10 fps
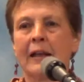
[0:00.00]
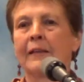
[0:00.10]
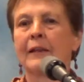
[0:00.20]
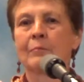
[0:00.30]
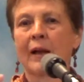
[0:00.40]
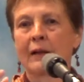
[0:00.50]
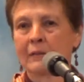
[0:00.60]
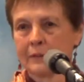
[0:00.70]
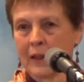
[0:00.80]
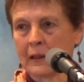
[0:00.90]
that
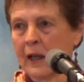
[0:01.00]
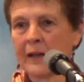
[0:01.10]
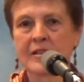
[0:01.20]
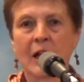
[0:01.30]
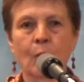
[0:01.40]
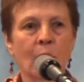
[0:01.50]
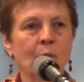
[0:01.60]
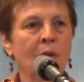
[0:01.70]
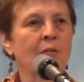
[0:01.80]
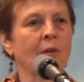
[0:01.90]
the clients I work
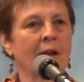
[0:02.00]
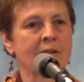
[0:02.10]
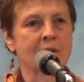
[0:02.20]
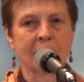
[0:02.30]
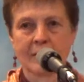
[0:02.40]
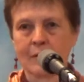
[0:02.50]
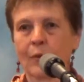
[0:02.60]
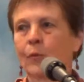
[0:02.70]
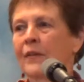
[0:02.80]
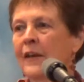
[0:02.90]
with, that I see,
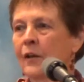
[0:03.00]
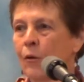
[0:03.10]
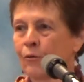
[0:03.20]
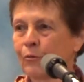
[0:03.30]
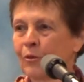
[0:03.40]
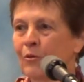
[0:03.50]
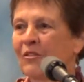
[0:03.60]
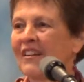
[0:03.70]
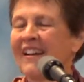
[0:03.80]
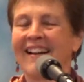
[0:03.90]
what they go through,